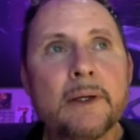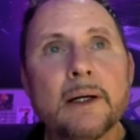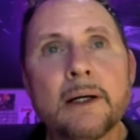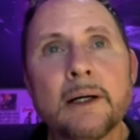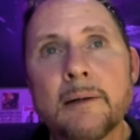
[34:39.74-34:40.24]

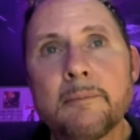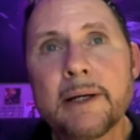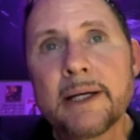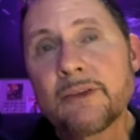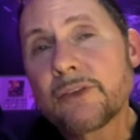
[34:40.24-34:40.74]

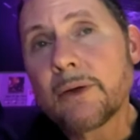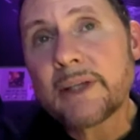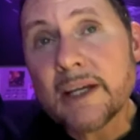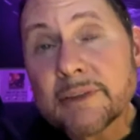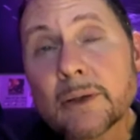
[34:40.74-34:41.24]
And so
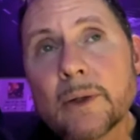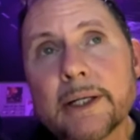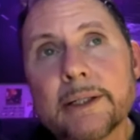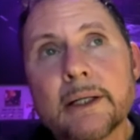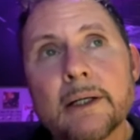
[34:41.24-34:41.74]
Kevin
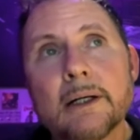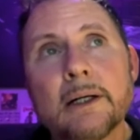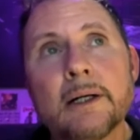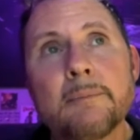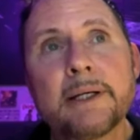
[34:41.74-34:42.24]
quit.
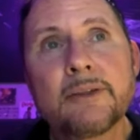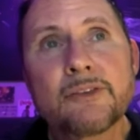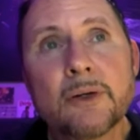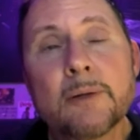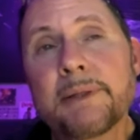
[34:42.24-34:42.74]
And
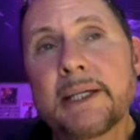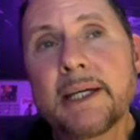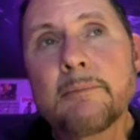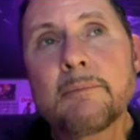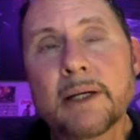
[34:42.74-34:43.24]
so it
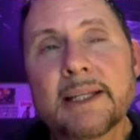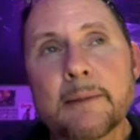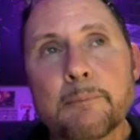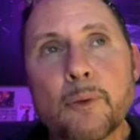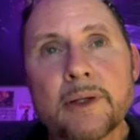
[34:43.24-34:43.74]
became at
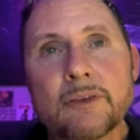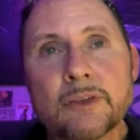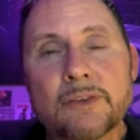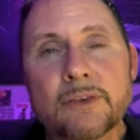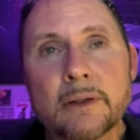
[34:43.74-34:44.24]
that point
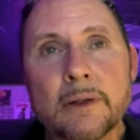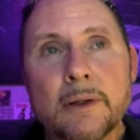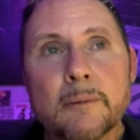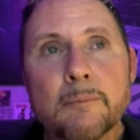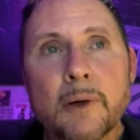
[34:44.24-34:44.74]
just
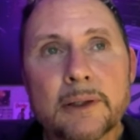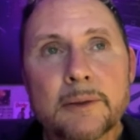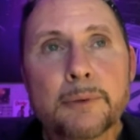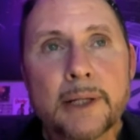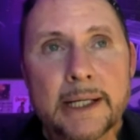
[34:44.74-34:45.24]
Mark
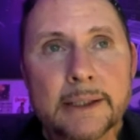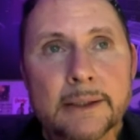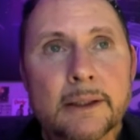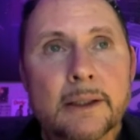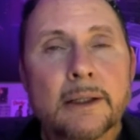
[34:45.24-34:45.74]
and
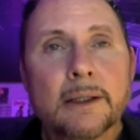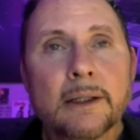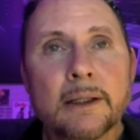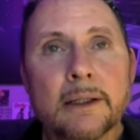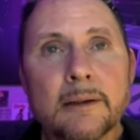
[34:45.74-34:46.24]
Brian
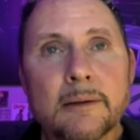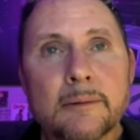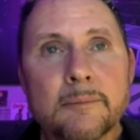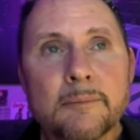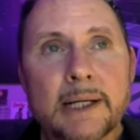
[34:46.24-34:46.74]

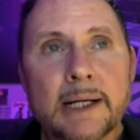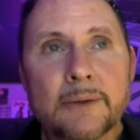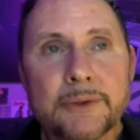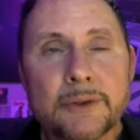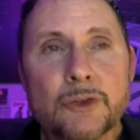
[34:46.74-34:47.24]

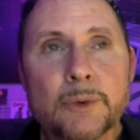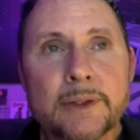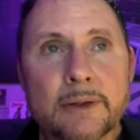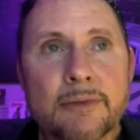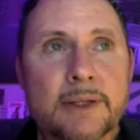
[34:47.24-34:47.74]
out there
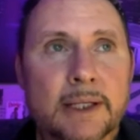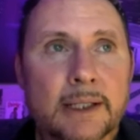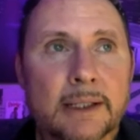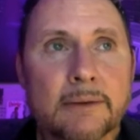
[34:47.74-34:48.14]
doing their thing.